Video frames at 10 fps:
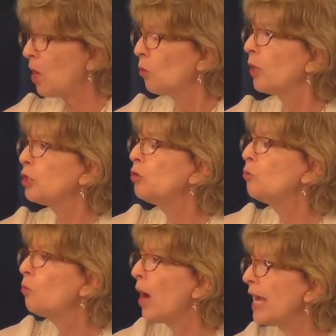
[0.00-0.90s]
When you
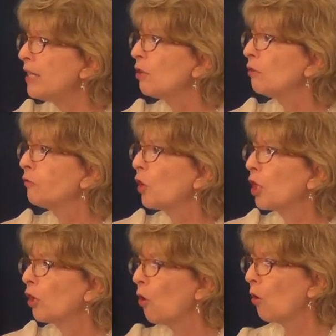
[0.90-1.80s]
wait for
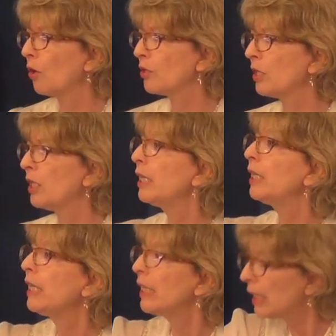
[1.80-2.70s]
the Lord,
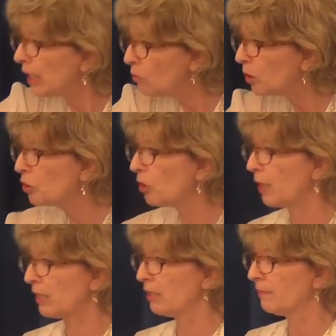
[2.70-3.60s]
He will do
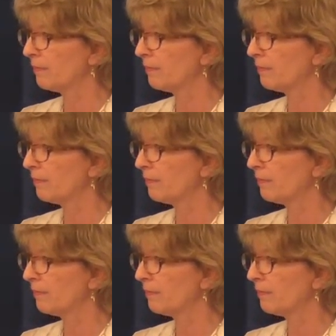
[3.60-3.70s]
it.